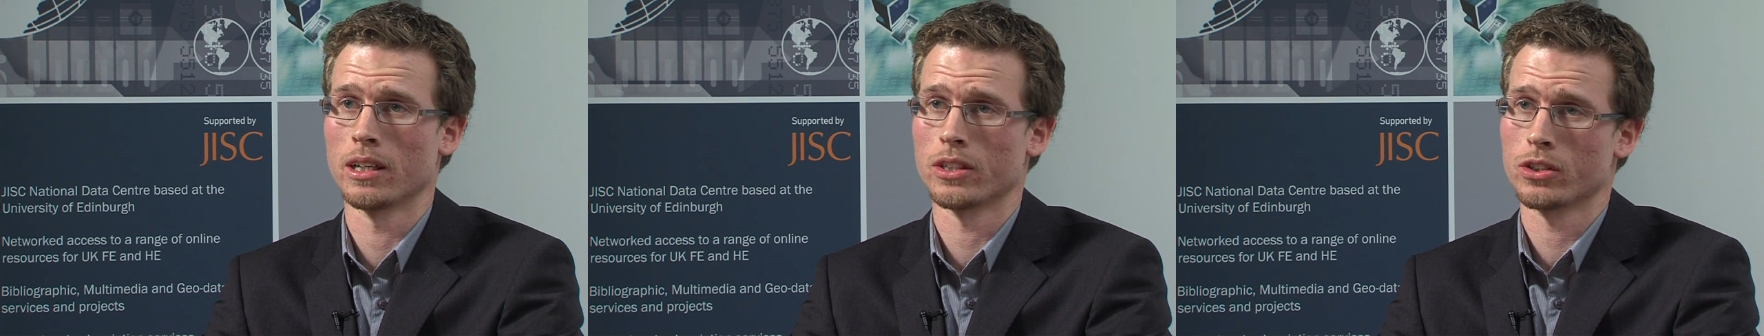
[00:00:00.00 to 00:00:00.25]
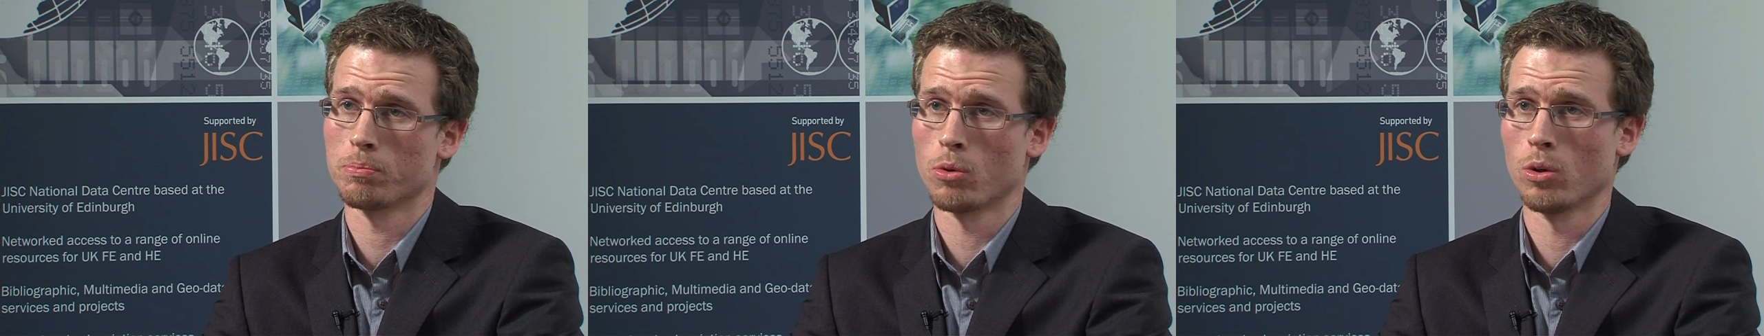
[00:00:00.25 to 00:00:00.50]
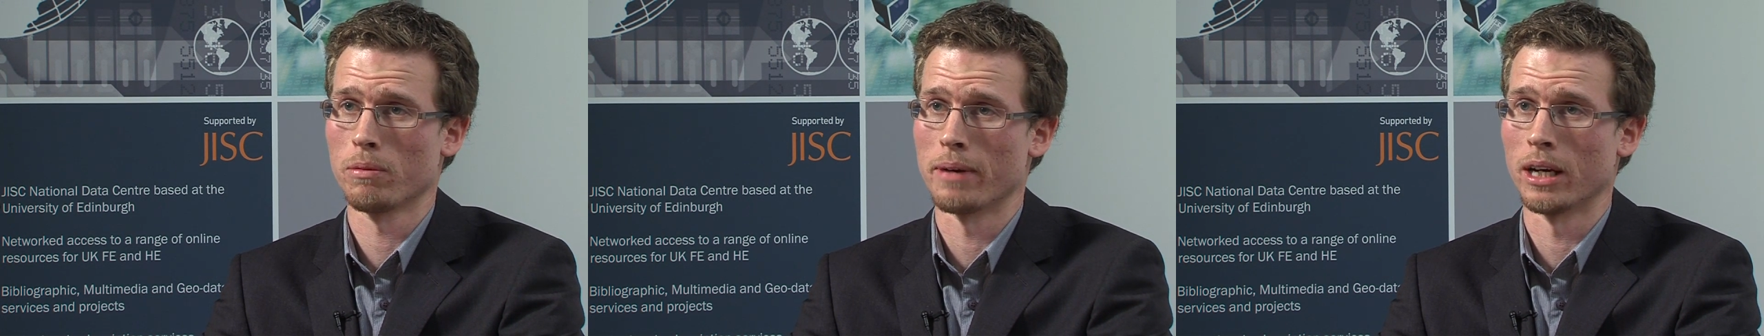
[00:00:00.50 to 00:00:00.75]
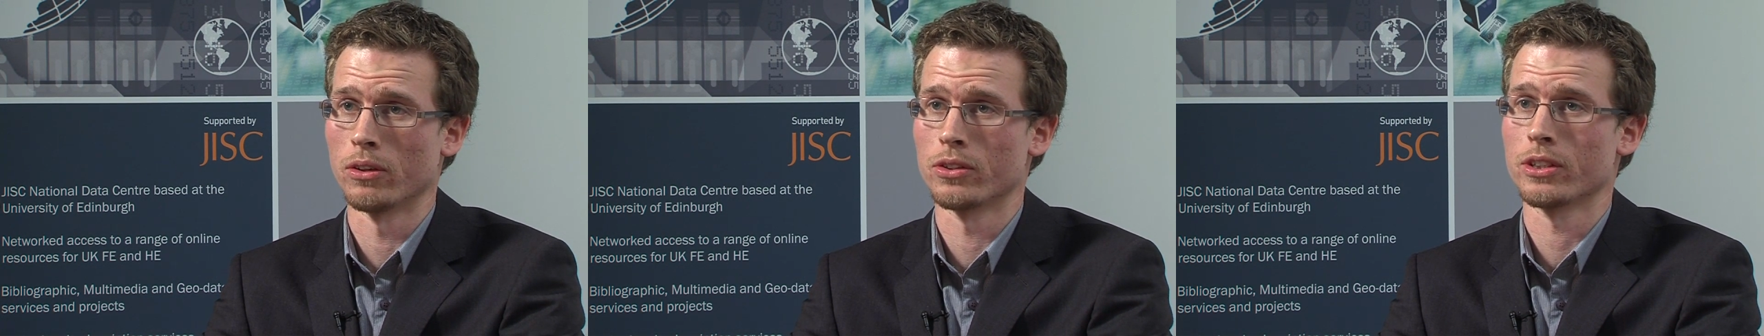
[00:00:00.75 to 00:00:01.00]
small
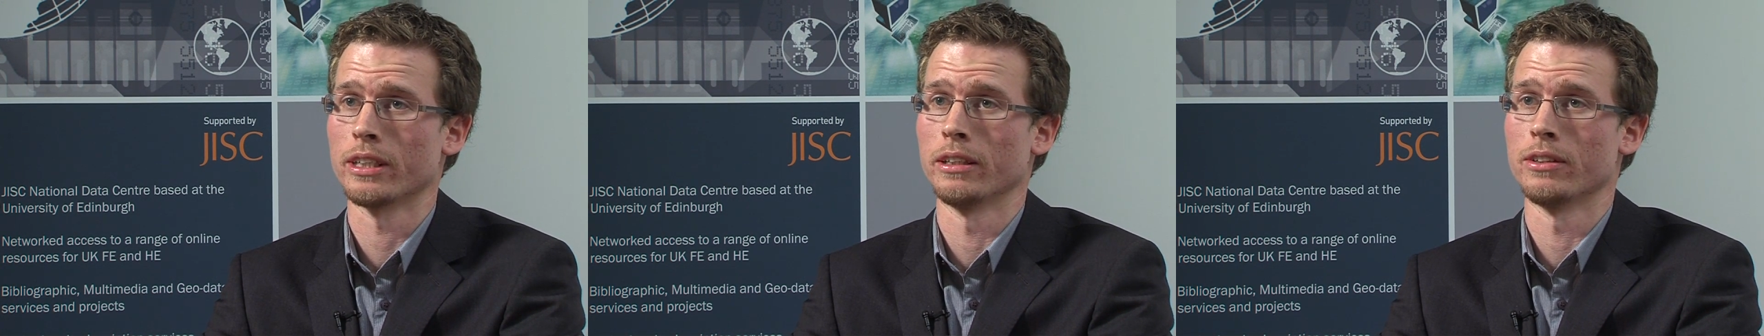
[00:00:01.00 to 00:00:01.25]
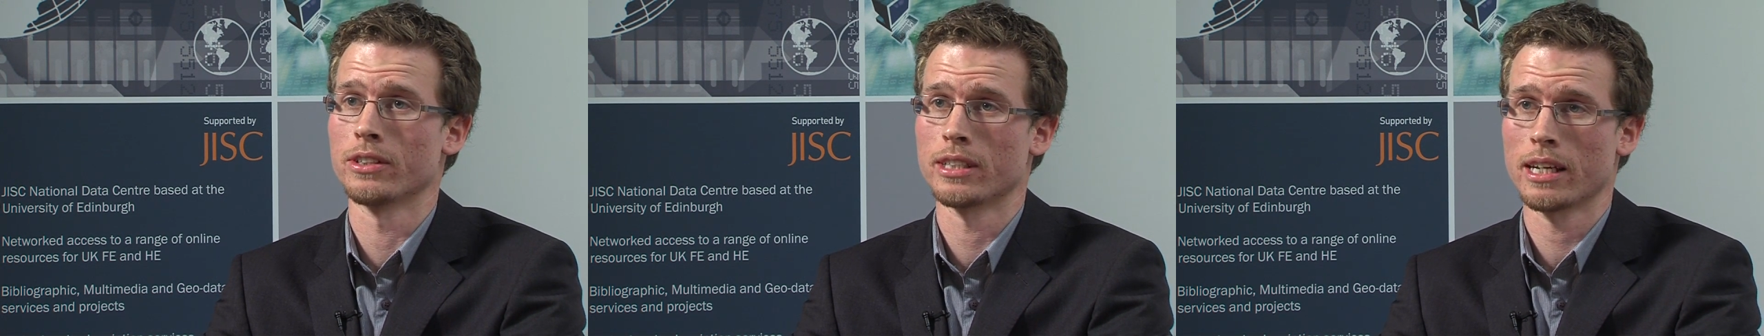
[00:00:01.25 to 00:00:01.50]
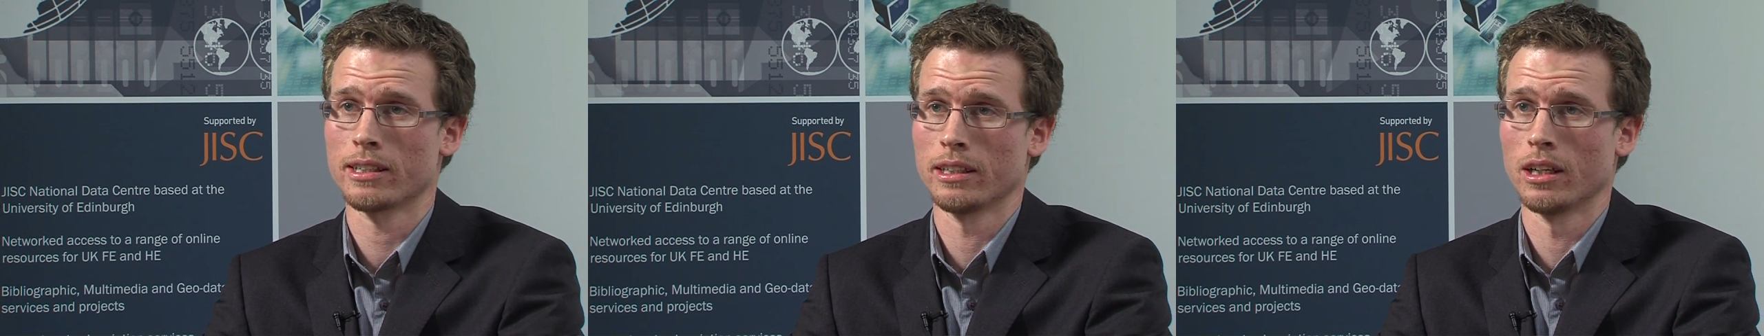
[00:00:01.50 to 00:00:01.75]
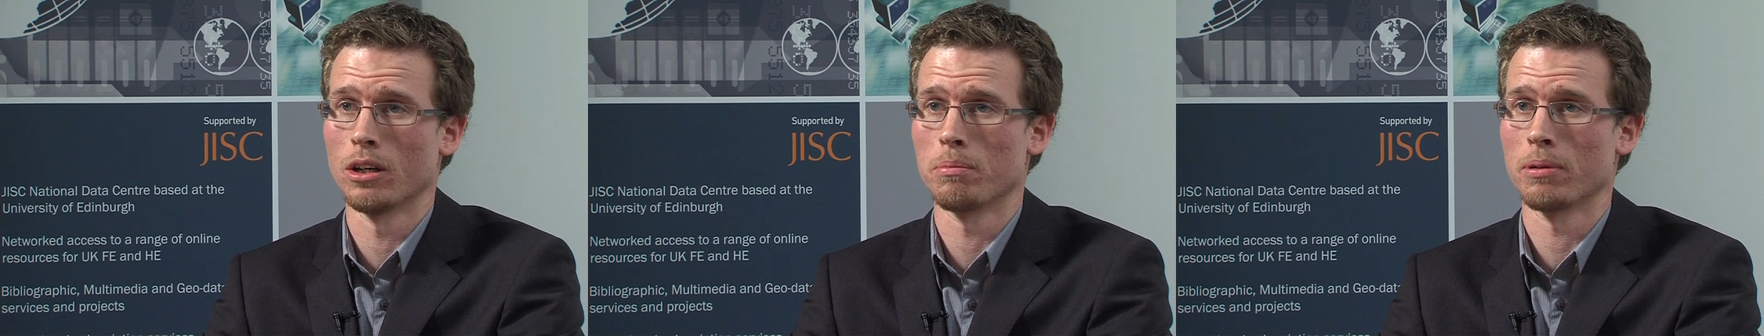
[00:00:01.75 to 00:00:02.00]
amounts in setting
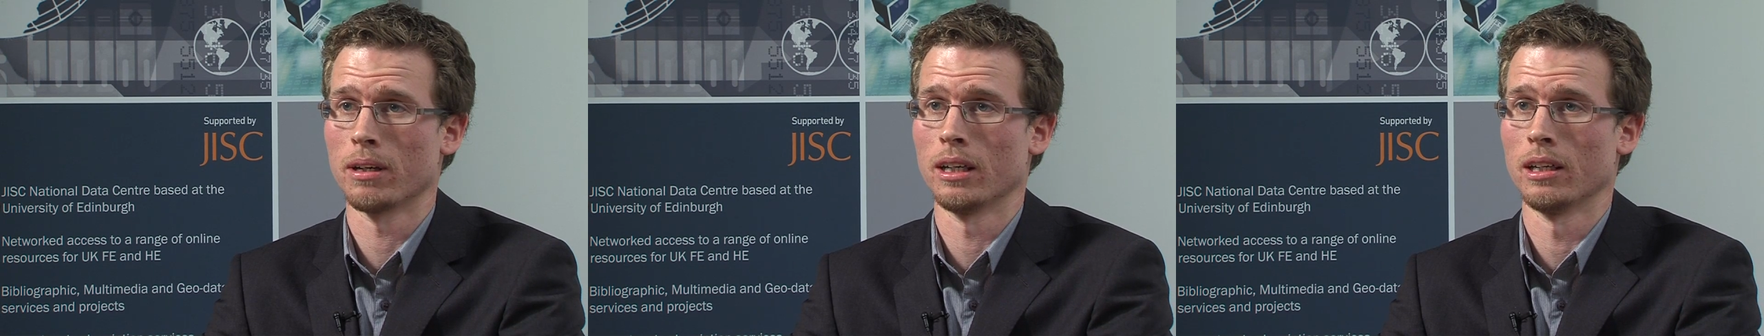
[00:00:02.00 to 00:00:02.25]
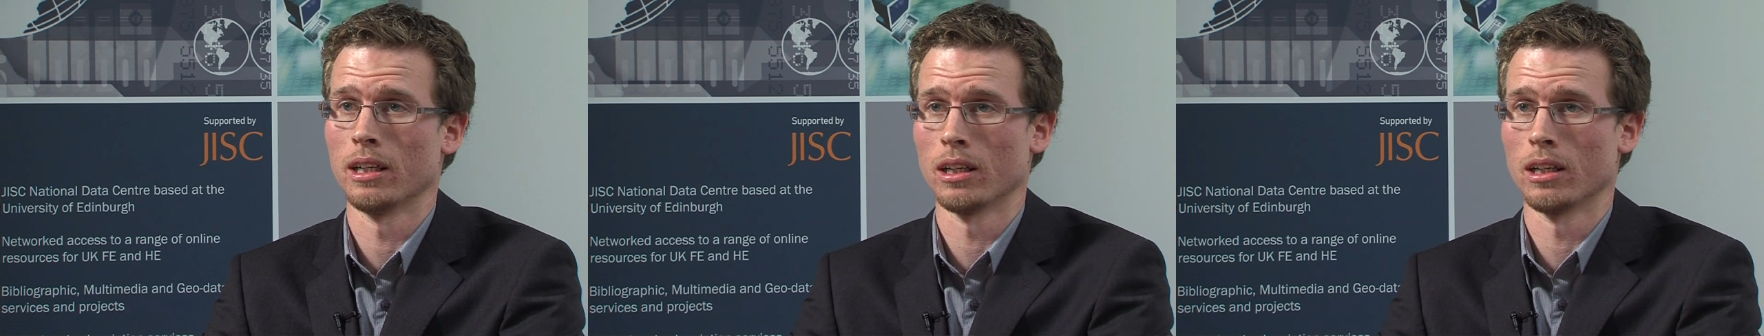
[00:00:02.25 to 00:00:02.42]
up uh,